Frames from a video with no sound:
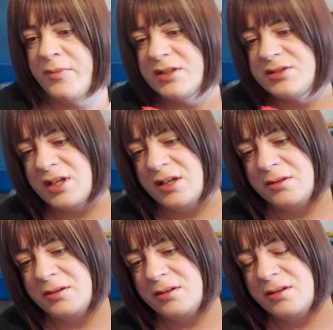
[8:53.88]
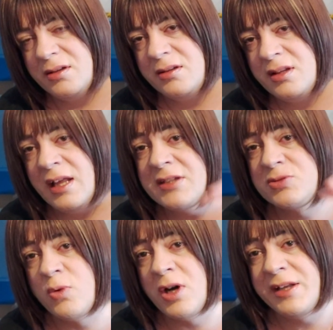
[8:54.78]
So that's
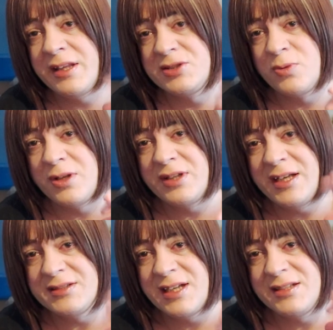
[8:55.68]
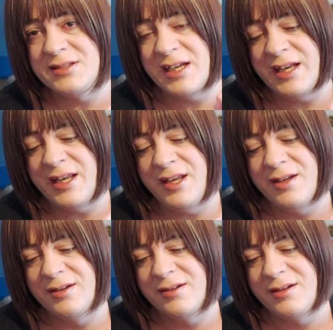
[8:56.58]
why this one has had a
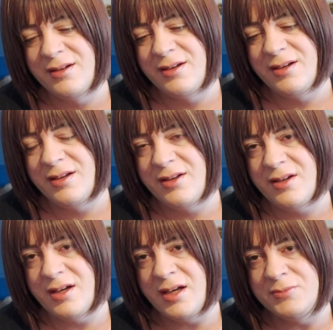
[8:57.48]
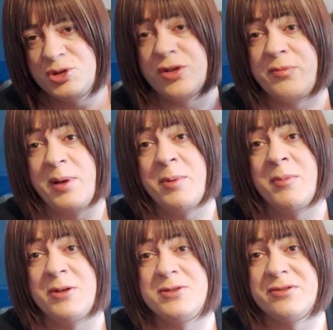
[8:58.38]
Streff Pepper
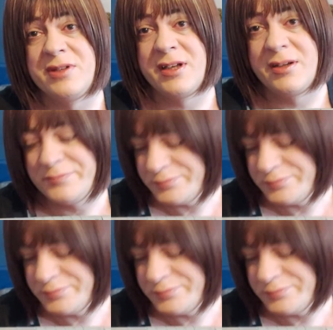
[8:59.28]
motor in it.